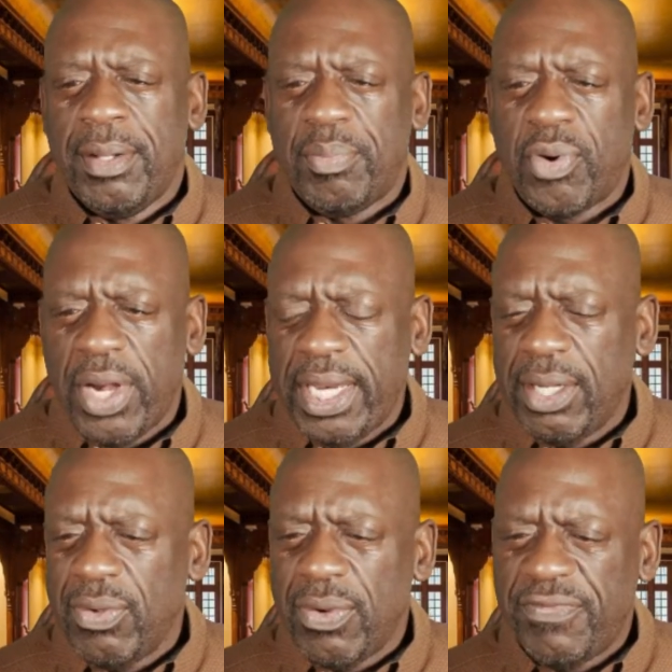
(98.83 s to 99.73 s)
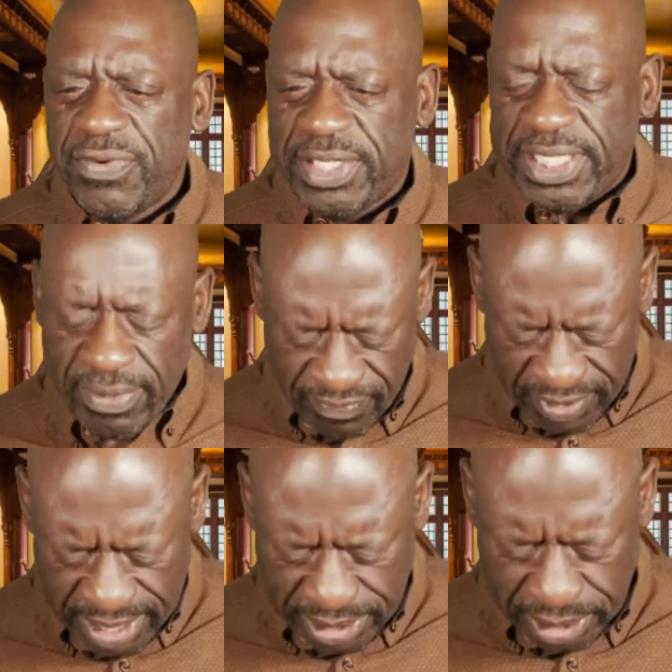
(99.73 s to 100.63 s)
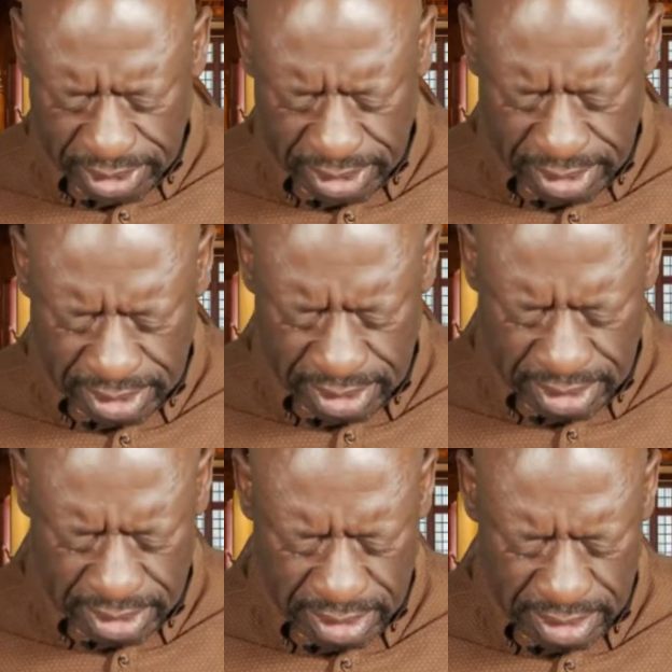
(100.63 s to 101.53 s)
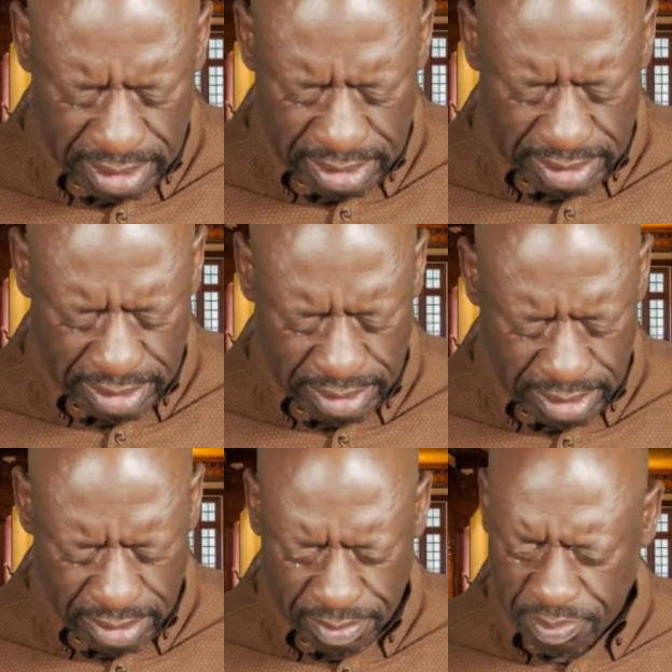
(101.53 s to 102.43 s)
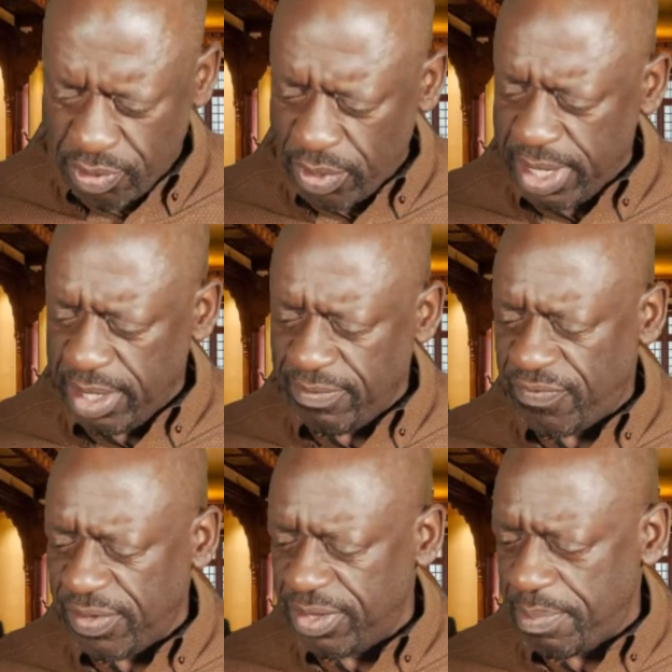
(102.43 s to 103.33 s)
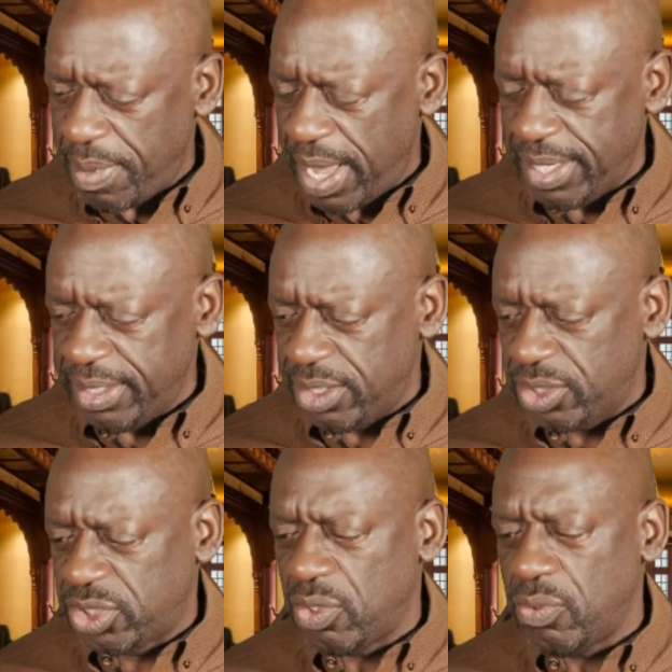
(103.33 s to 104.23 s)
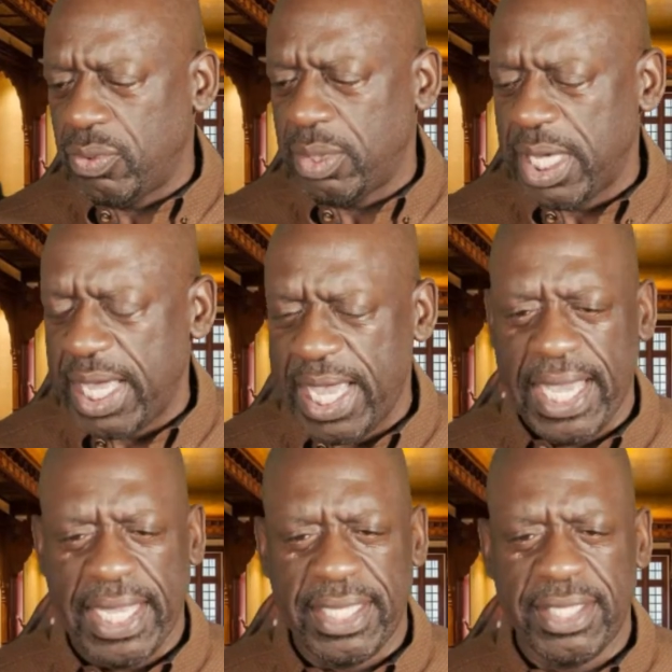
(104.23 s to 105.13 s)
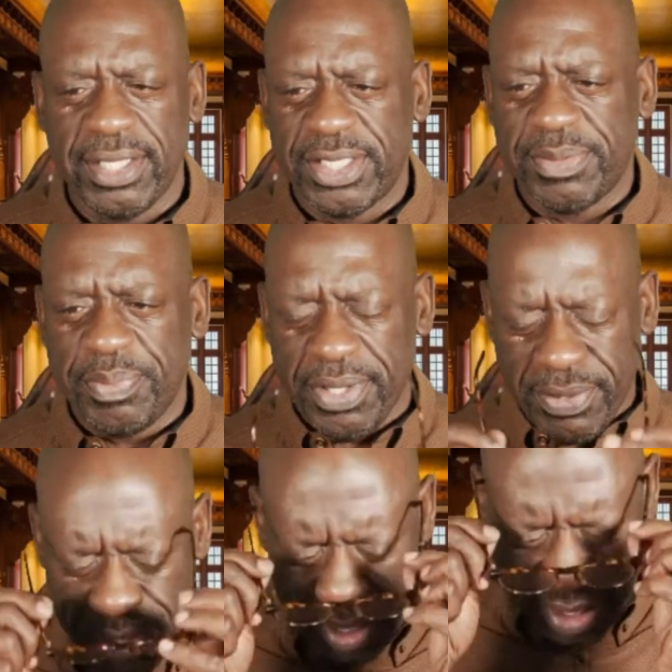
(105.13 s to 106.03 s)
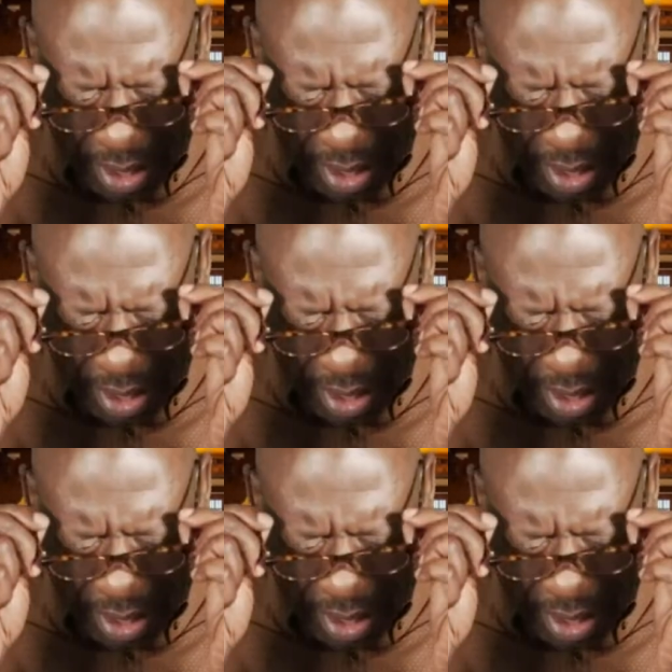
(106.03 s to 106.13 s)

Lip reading: Praying, Lord, for salvation. Praying for the body, the soul, and the spirit.